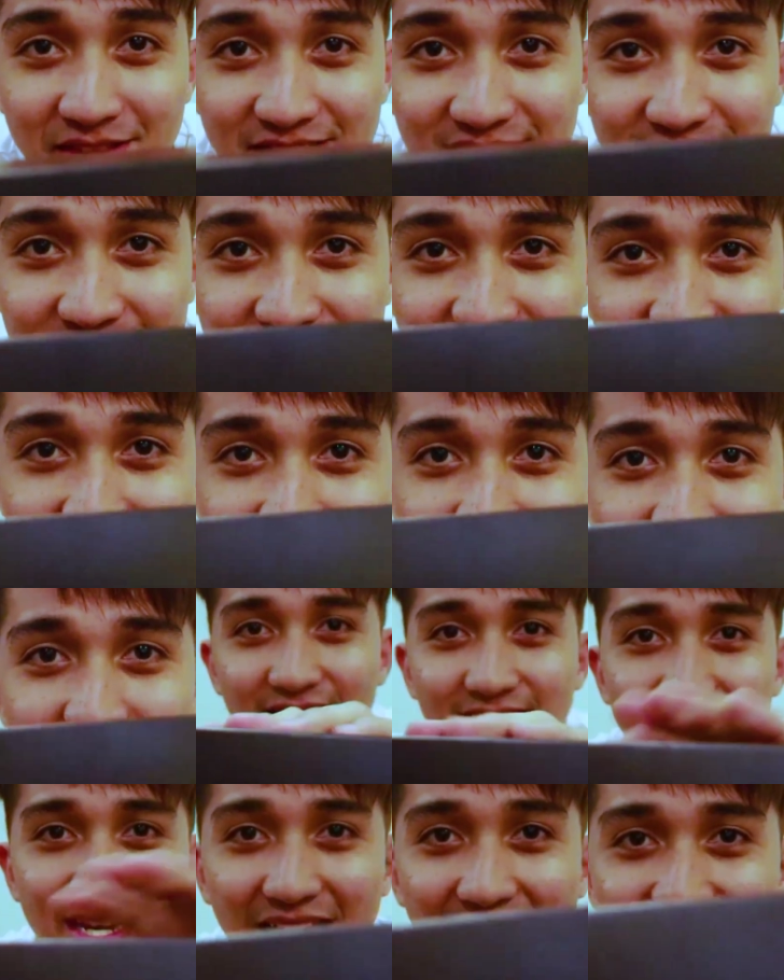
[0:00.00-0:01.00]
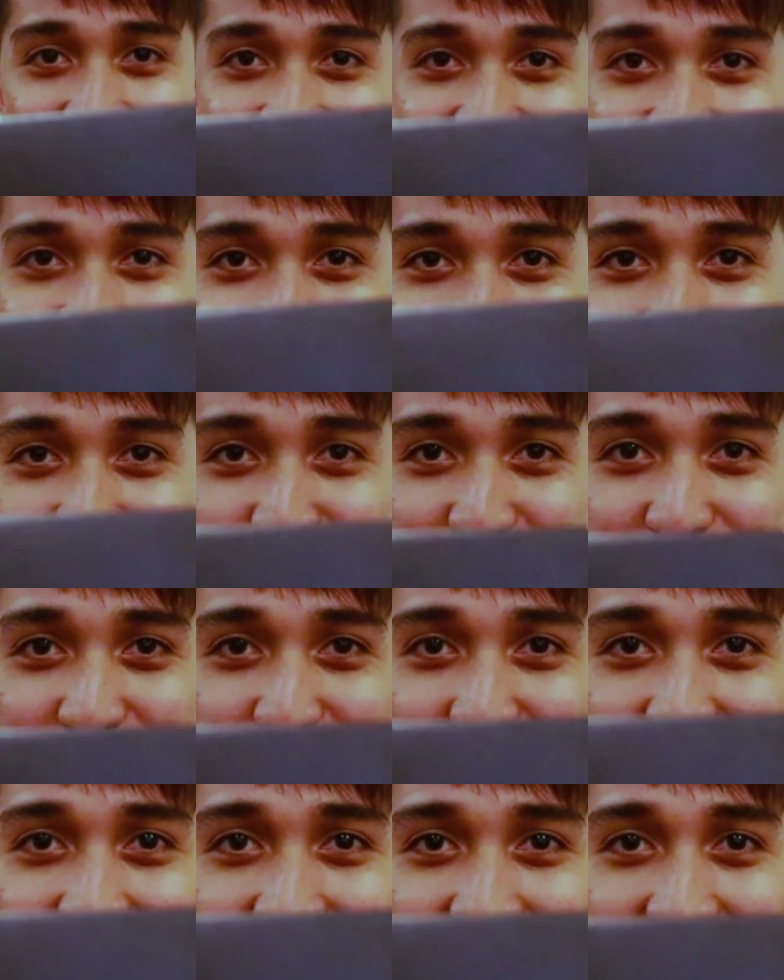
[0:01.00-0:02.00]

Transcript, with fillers: This is the Galaxy Note